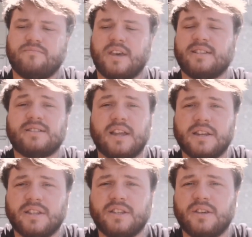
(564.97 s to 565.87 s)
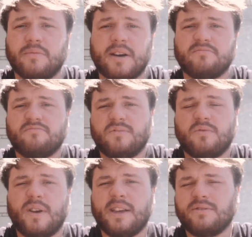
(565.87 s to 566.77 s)
they send it to you about
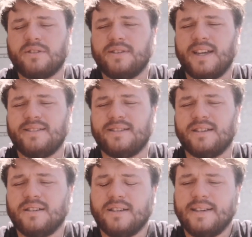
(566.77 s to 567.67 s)
a week or two later.